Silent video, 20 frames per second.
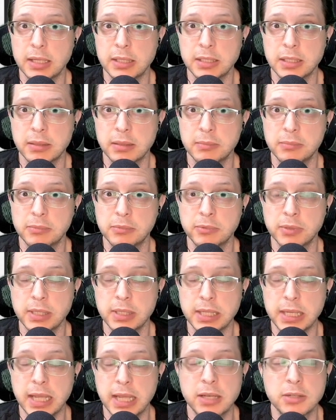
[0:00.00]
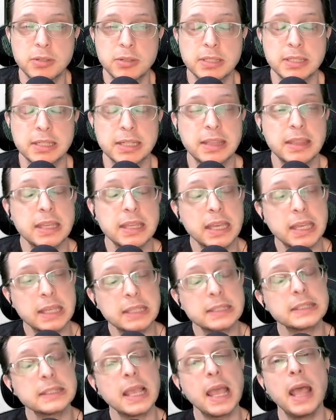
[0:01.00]
some really interesting
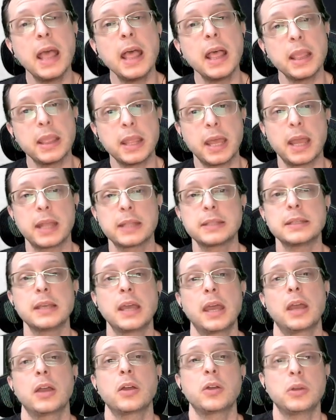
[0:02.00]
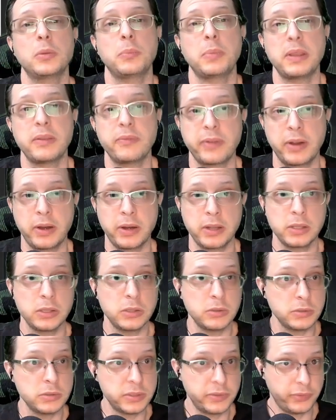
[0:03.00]
things that could be very
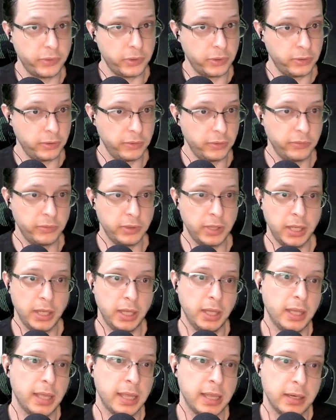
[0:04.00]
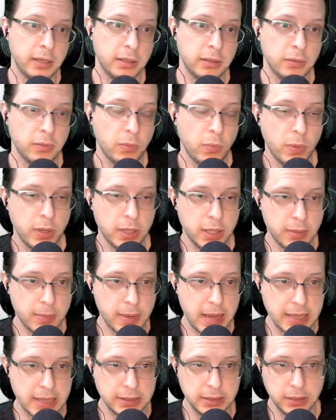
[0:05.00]
useful in one
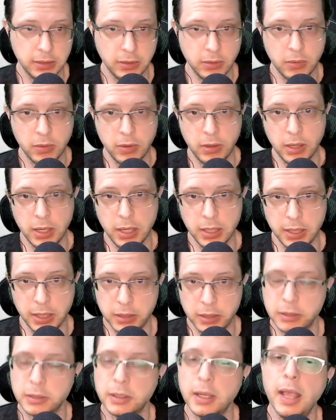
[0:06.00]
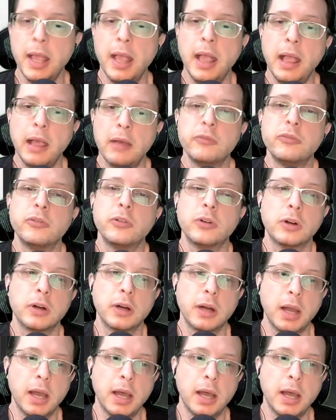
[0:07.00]
capacity or another for